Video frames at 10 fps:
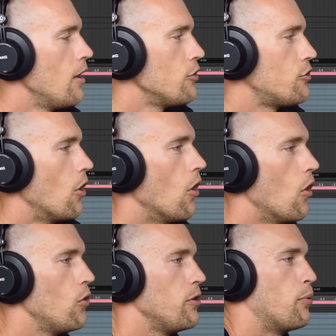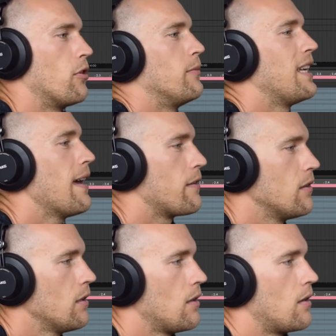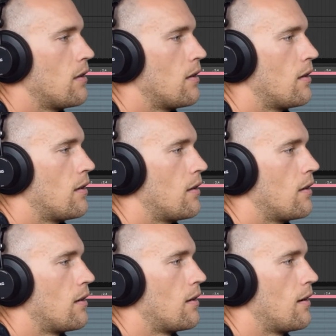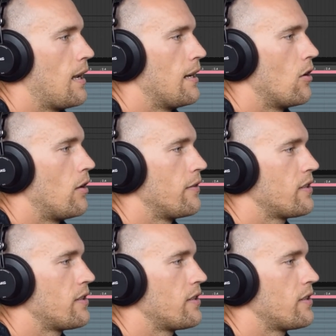So you put them together, and all of a